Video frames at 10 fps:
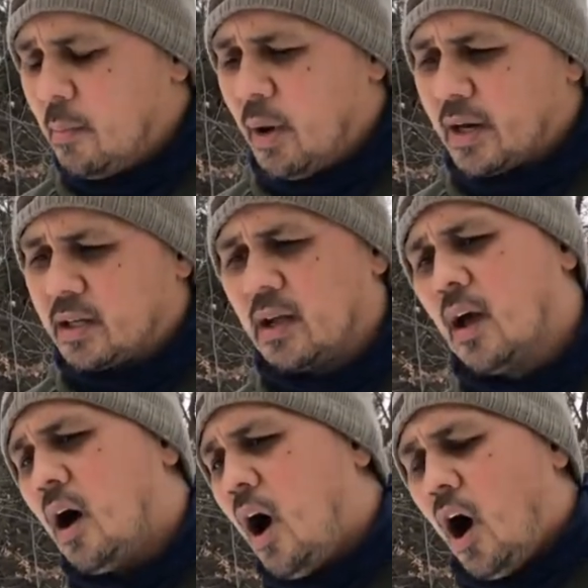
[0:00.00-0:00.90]
But
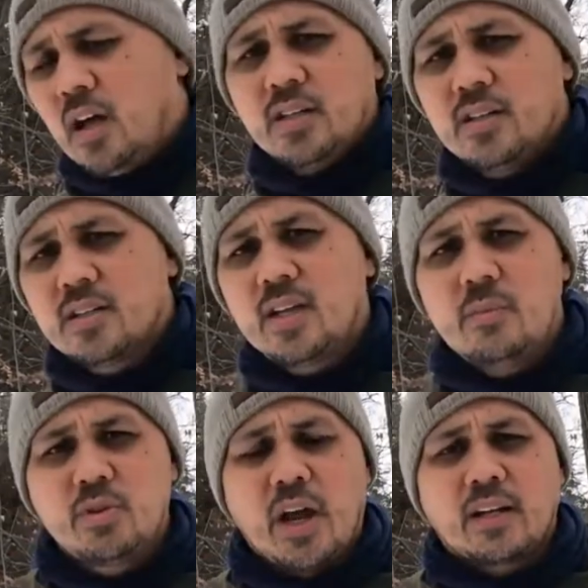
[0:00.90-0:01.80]
on to the
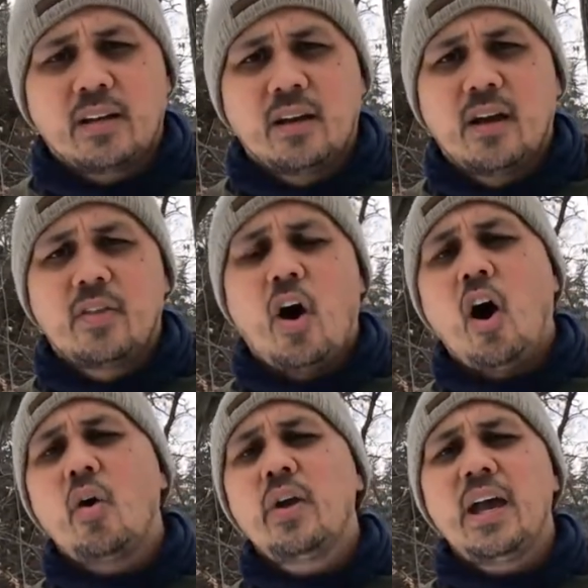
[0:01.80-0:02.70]
subject, the
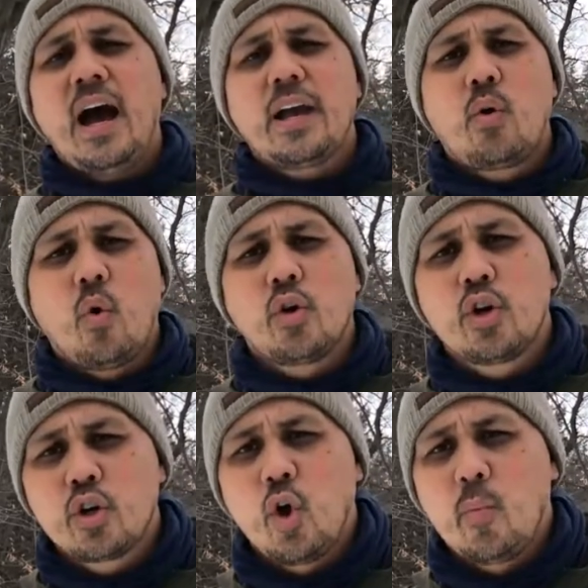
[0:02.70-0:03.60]
REI
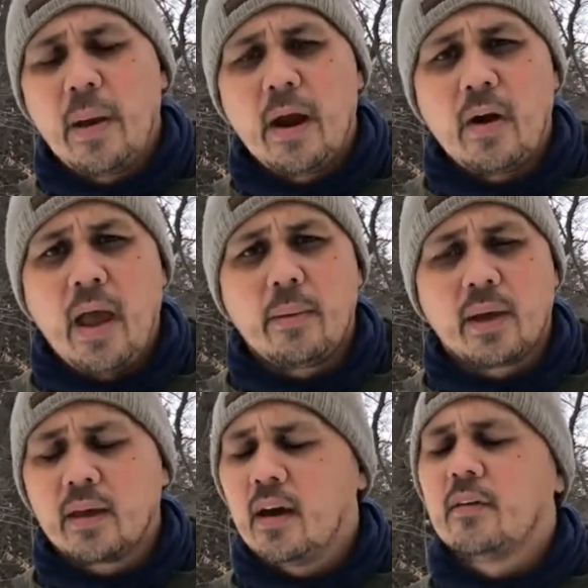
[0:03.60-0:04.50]
quarter dome air
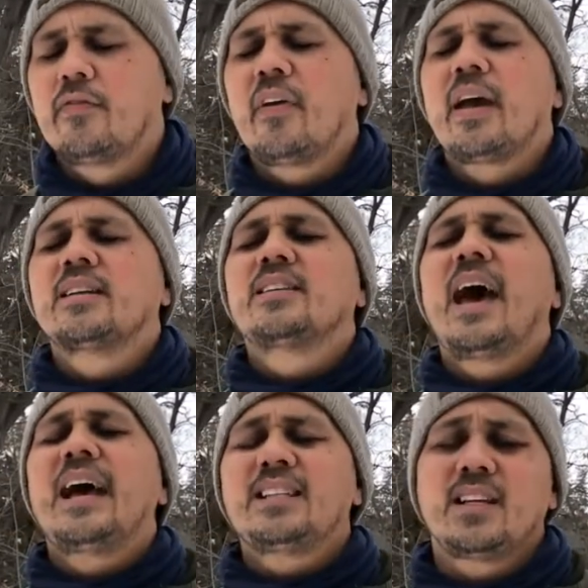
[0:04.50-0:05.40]
hammock, a
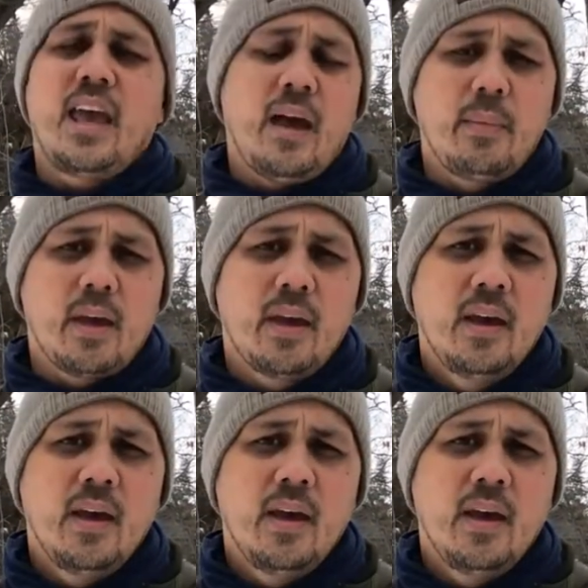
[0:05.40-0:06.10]
fantastic hammock.